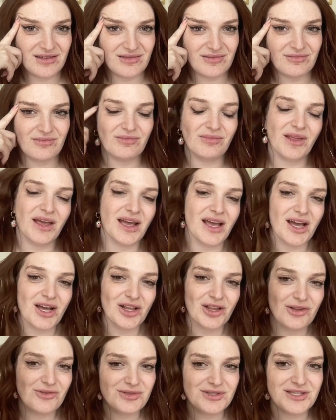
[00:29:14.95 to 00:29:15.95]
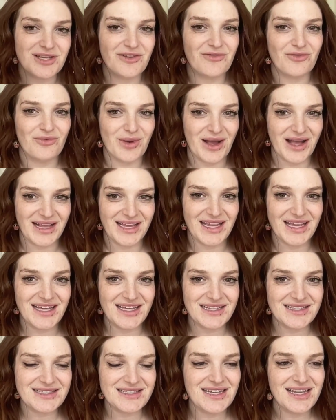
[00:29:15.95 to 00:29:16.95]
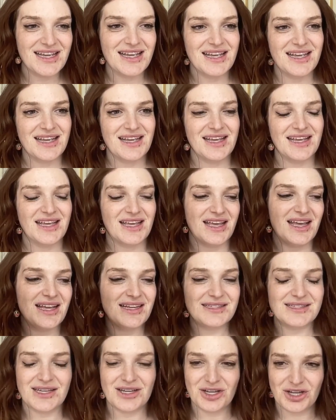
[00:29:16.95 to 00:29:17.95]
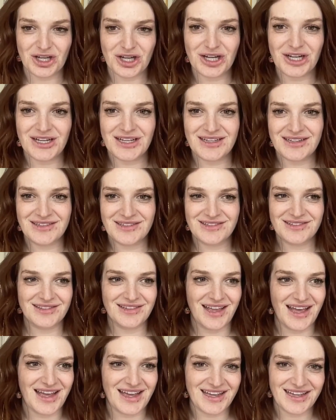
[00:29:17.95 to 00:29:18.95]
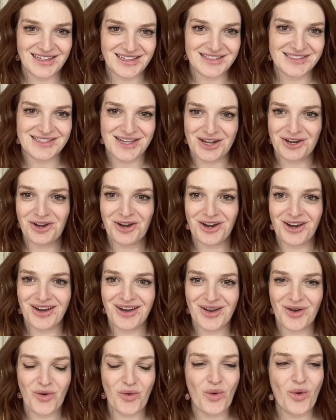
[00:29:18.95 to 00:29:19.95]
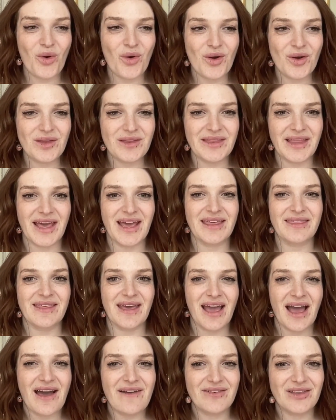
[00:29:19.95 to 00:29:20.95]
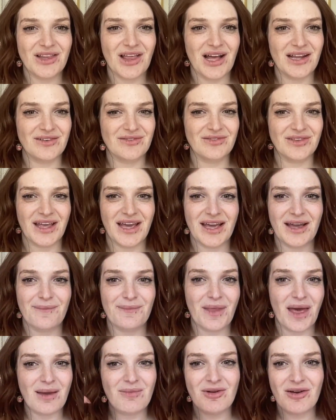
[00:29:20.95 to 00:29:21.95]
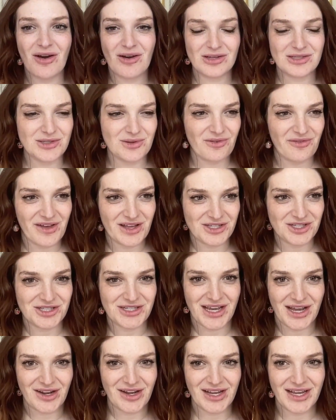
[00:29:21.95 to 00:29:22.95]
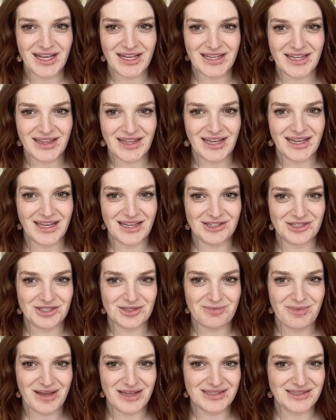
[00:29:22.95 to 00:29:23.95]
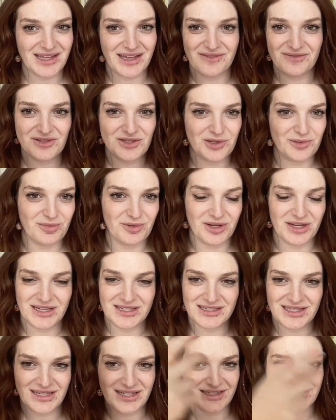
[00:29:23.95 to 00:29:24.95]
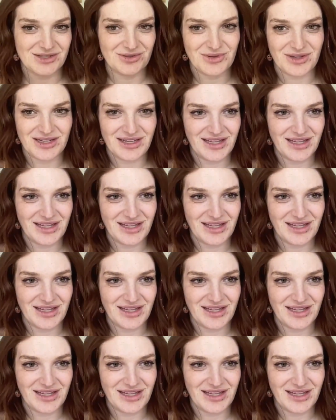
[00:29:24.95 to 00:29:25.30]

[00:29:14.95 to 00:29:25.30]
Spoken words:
like a close enough radius, it's a good like dinner. Or like they have a lot of like, I'm also a vegetarian, and like it just makes life super easy because you can like